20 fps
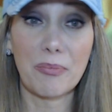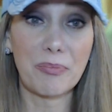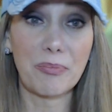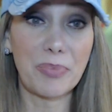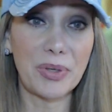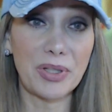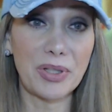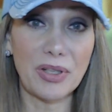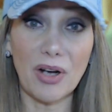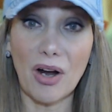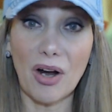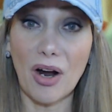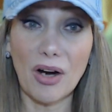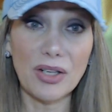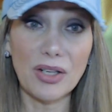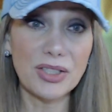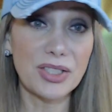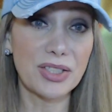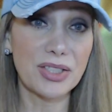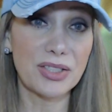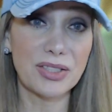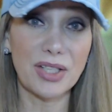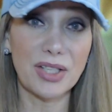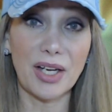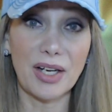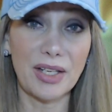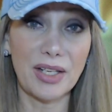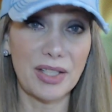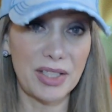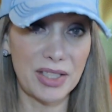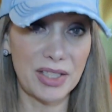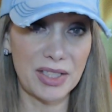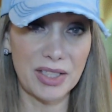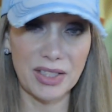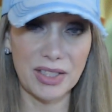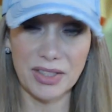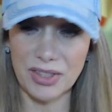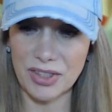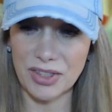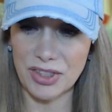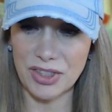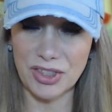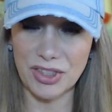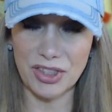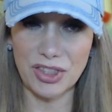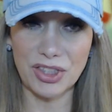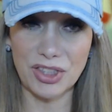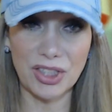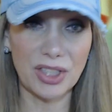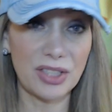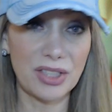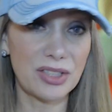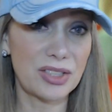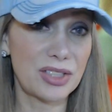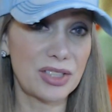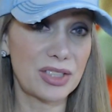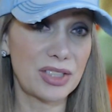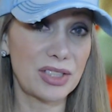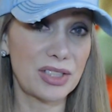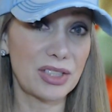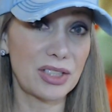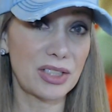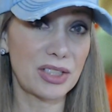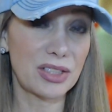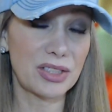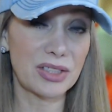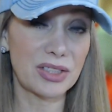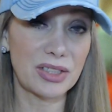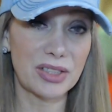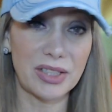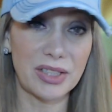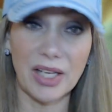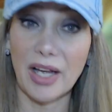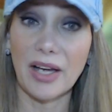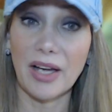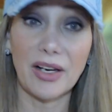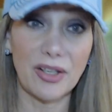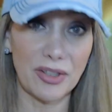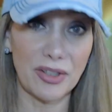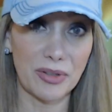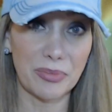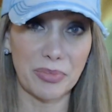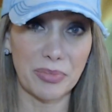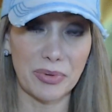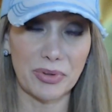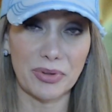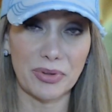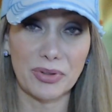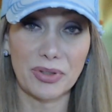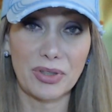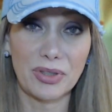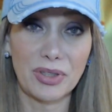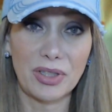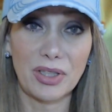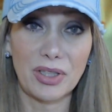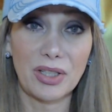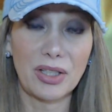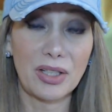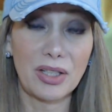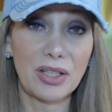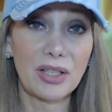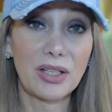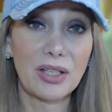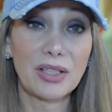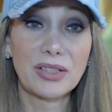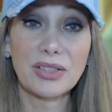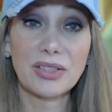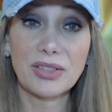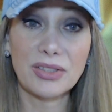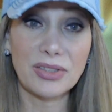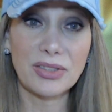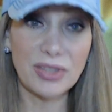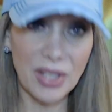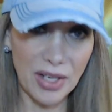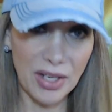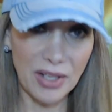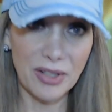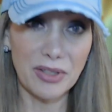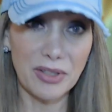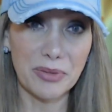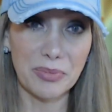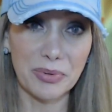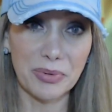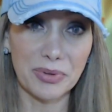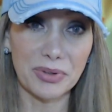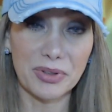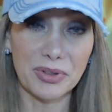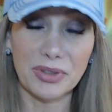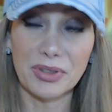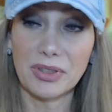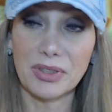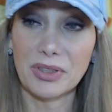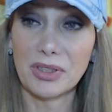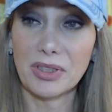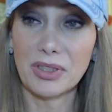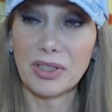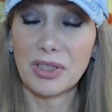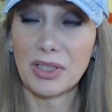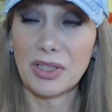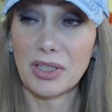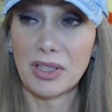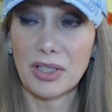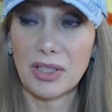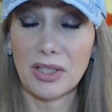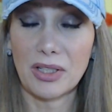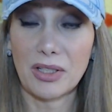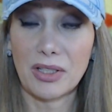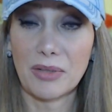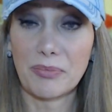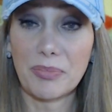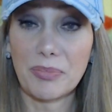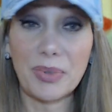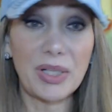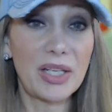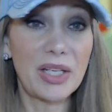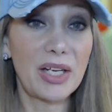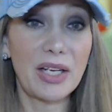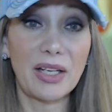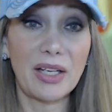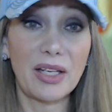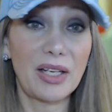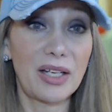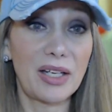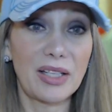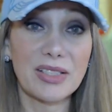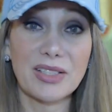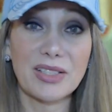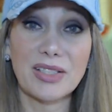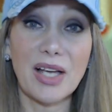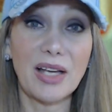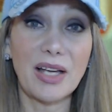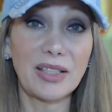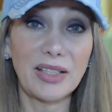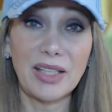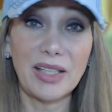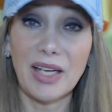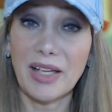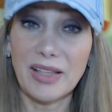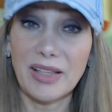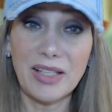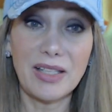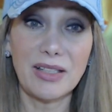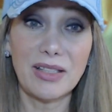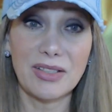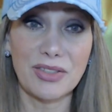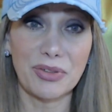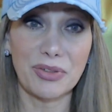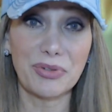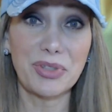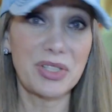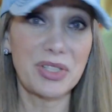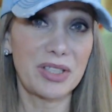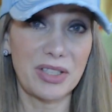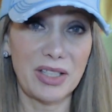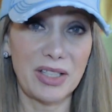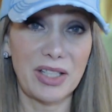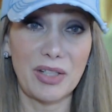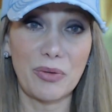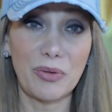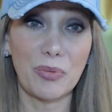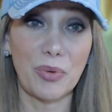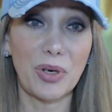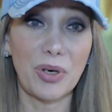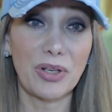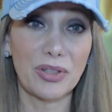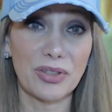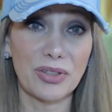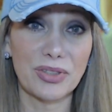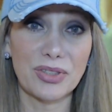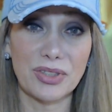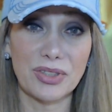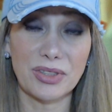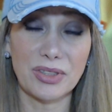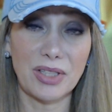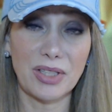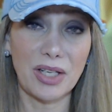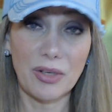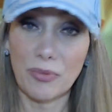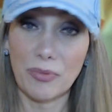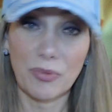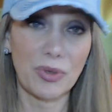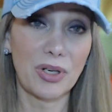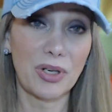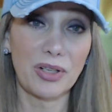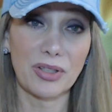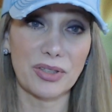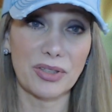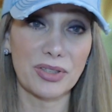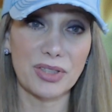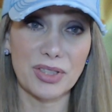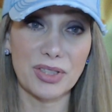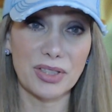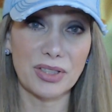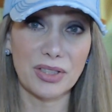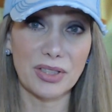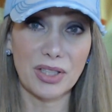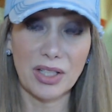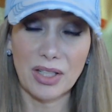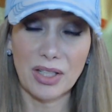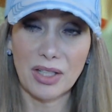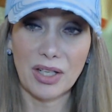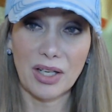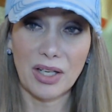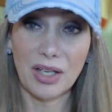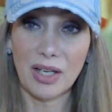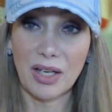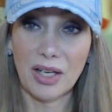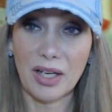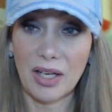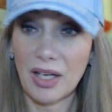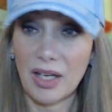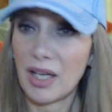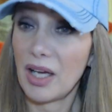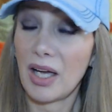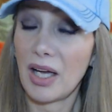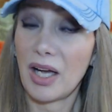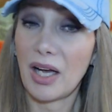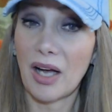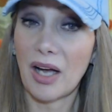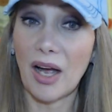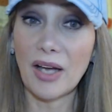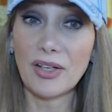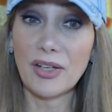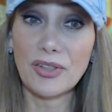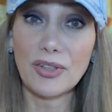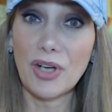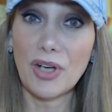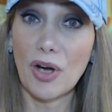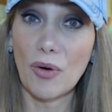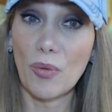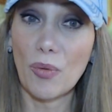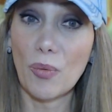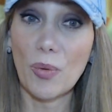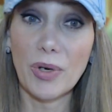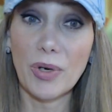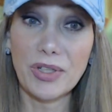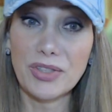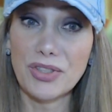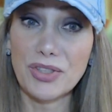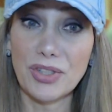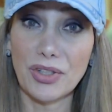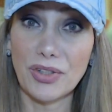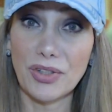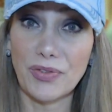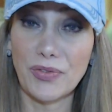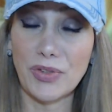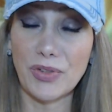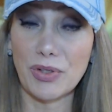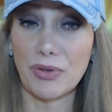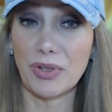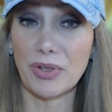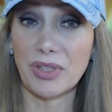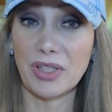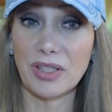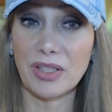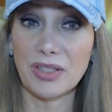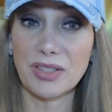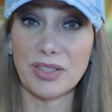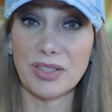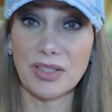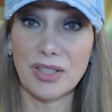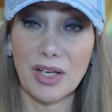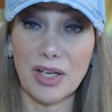But our society is just terrible. Terrible. But sadly, I think it's only going to get worse. and worse. I don't know. What is y'all's view on this?